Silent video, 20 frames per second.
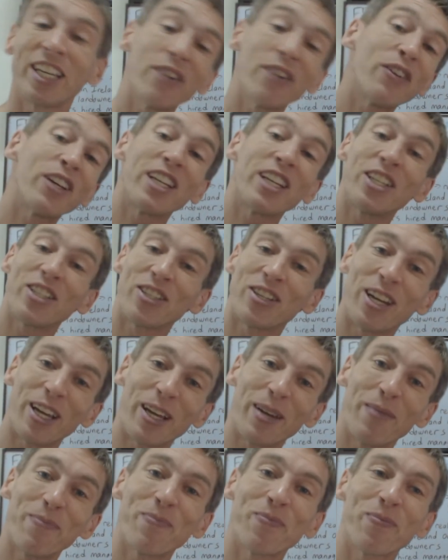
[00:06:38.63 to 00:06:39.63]
giving his
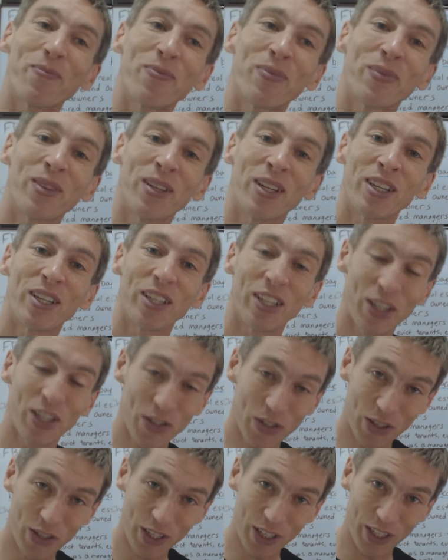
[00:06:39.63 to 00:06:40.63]
name
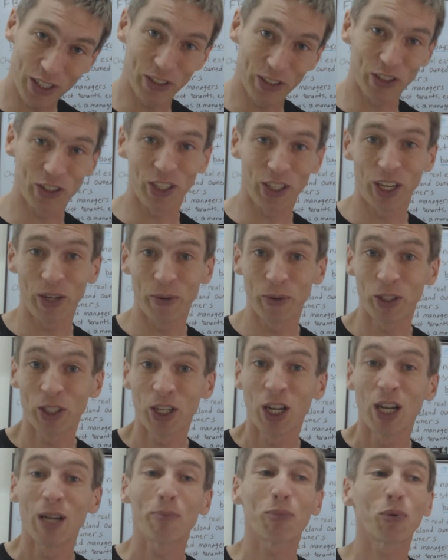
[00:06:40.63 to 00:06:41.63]
into the English language,
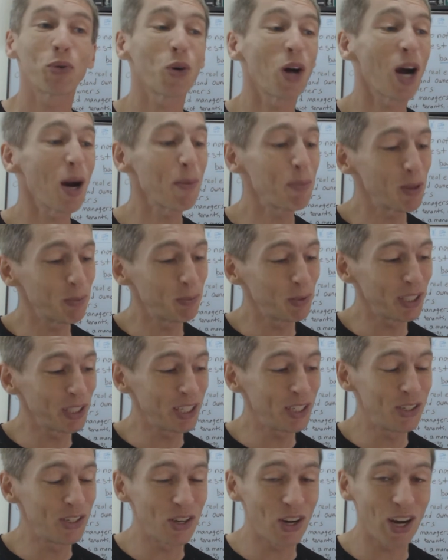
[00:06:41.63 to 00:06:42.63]

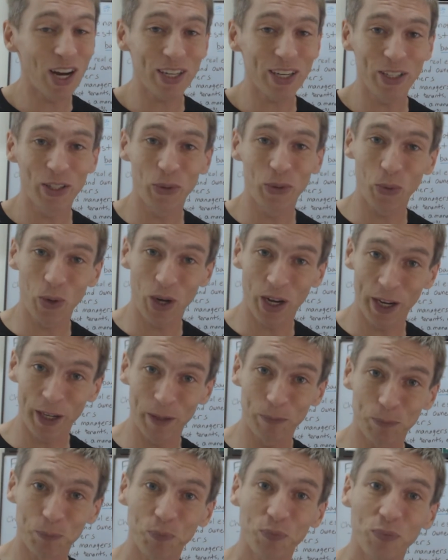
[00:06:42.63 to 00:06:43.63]
probably not in a
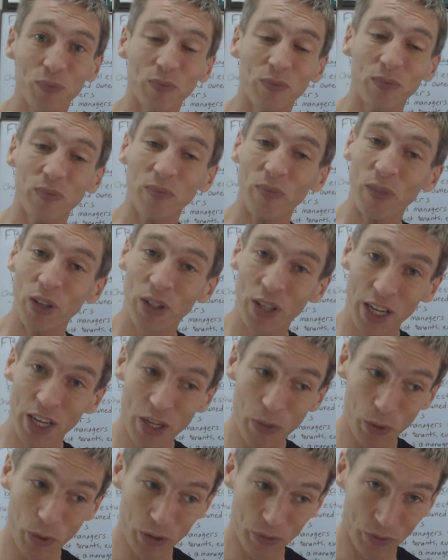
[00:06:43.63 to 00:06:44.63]
way
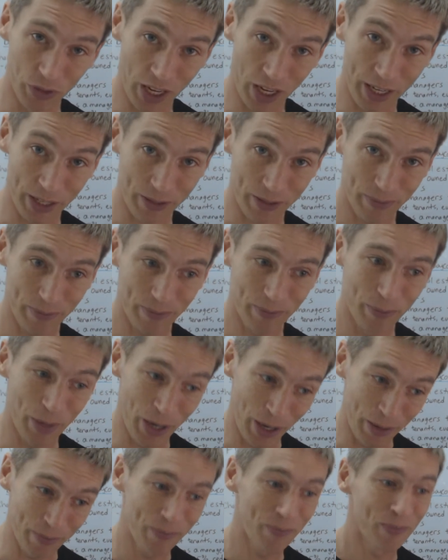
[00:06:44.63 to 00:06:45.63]
that he would have liked.
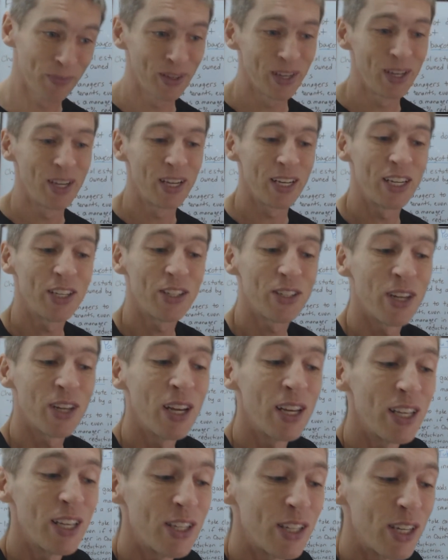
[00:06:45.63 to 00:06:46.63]
But
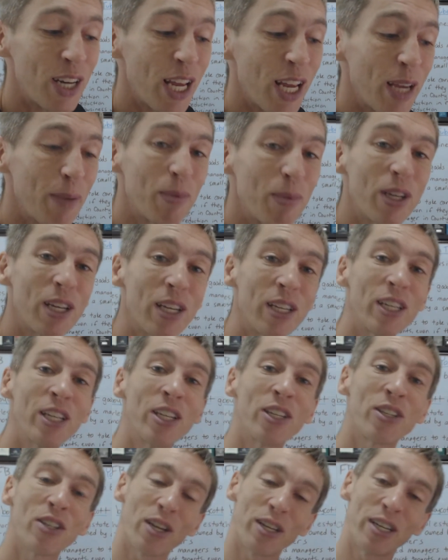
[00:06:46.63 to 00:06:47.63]
his name
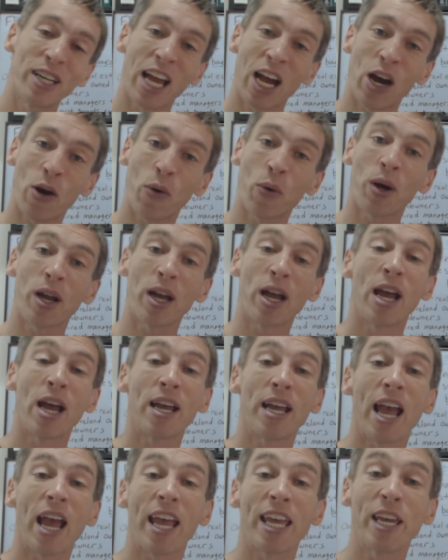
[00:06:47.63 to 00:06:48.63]
is now
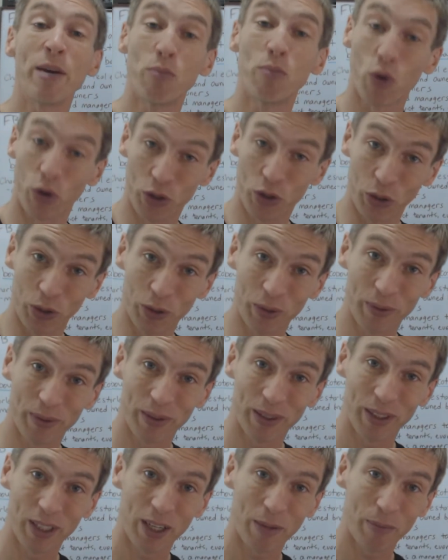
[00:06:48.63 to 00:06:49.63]
immortal
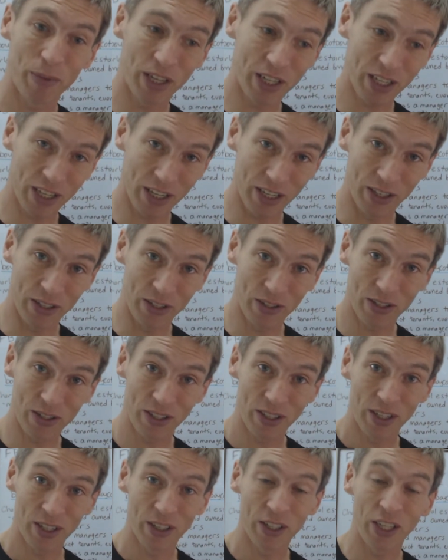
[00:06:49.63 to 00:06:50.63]

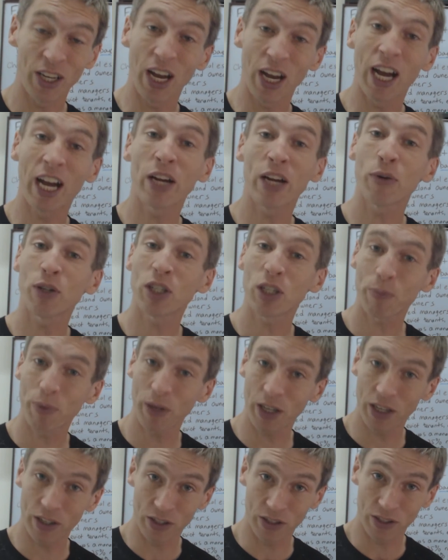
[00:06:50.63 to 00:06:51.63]
because the Irish
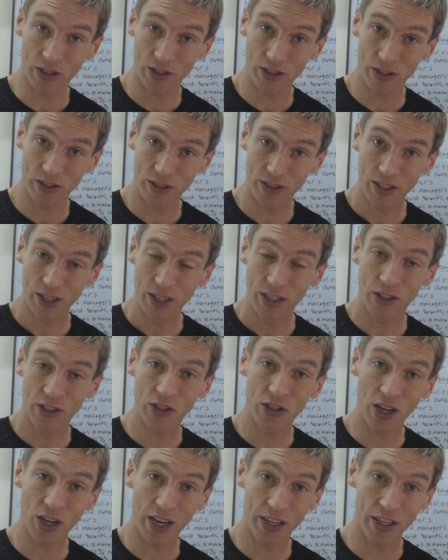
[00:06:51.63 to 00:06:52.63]
peasants
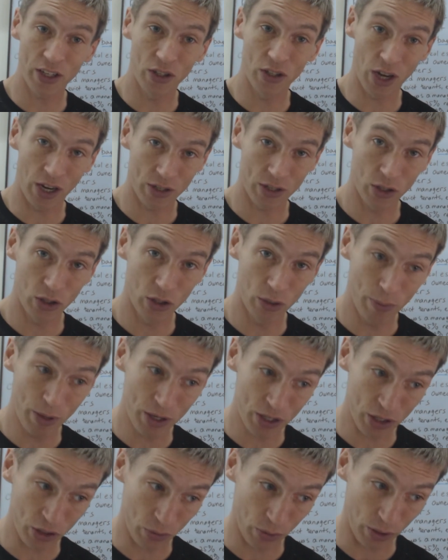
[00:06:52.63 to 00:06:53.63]
decided not to do
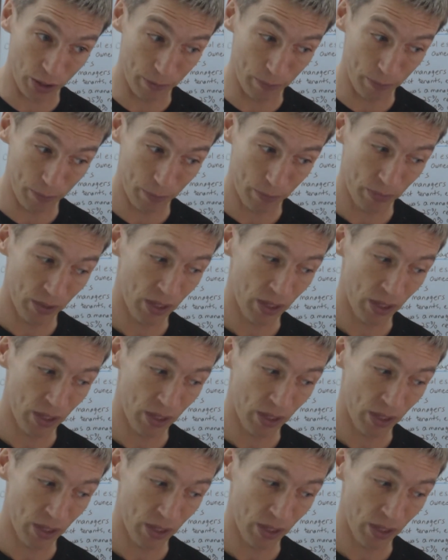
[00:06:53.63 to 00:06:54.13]
business with him.